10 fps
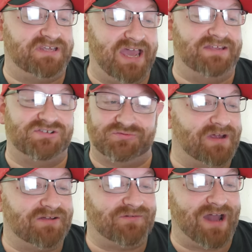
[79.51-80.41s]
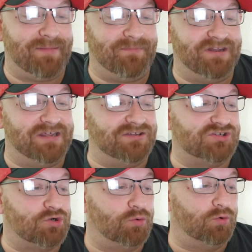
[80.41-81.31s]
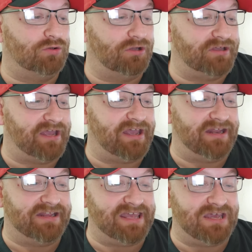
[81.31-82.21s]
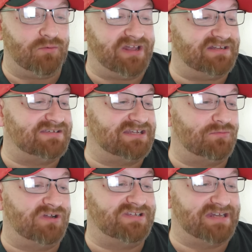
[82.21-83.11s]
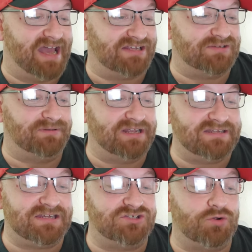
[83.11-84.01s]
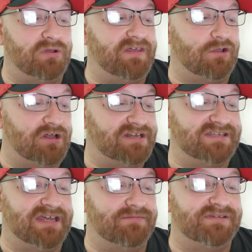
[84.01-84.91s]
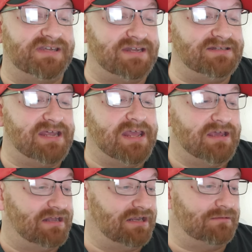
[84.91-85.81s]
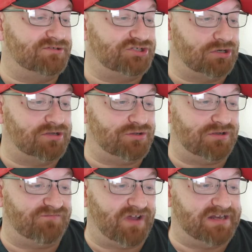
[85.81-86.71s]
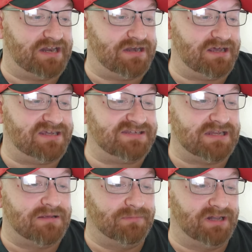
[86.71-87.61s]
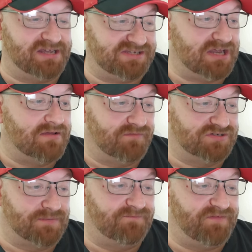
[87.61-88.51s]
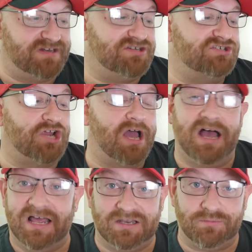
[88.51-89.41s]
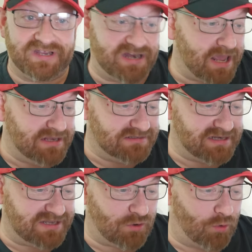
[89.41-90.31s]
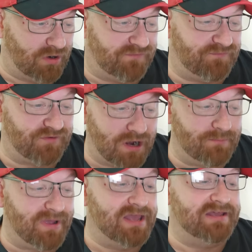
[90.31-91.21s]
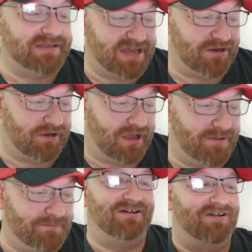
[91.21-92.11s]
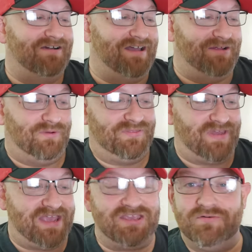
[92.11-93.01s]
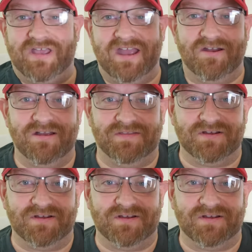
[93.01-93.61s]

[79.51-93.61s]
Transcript: Yes, Rick Ratman is cool looking and can't wait to see what's next. Please enjoy the goodies I have sent, and I am sure you can find a nice place for some vintage Halloween decor. From Kara. Alright, well thank you Kara.